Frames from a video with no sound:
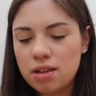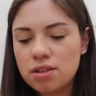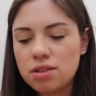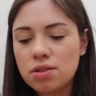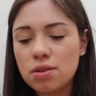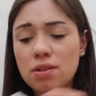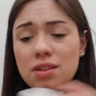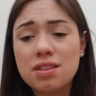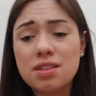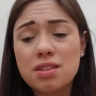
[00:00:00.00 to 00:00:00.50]

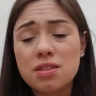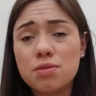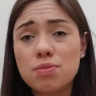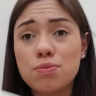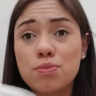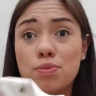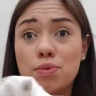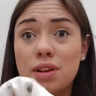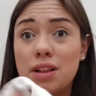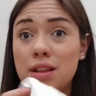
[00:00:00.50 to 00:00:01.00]
So this is
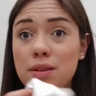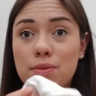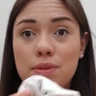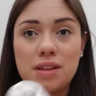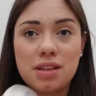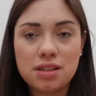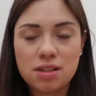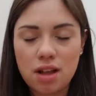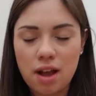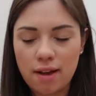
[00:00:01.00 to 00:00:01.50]
really,
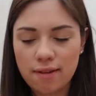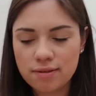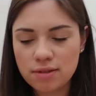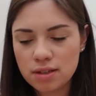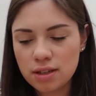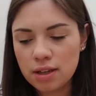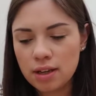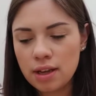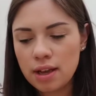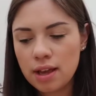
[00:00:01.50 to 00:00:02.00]
really
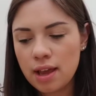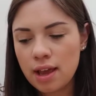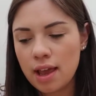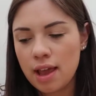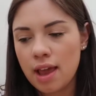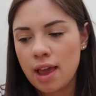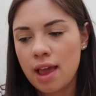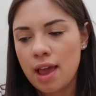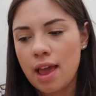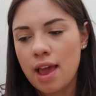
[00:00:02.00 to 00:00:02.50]
soft,
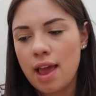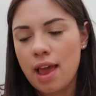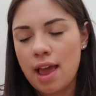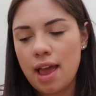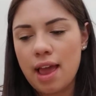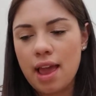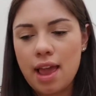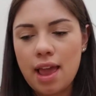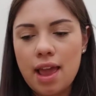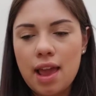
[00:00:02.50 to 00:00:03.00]

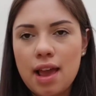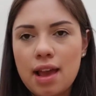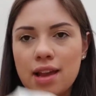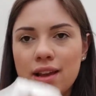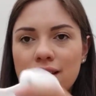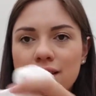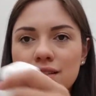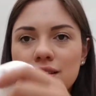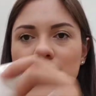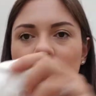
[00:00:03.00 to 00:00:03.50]

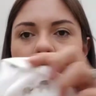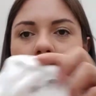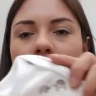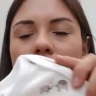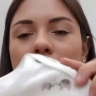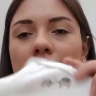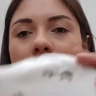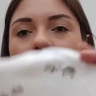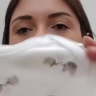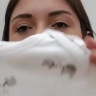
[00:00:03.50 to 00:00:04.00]
and
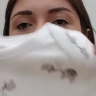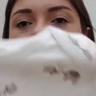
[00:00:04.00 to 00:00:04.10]
it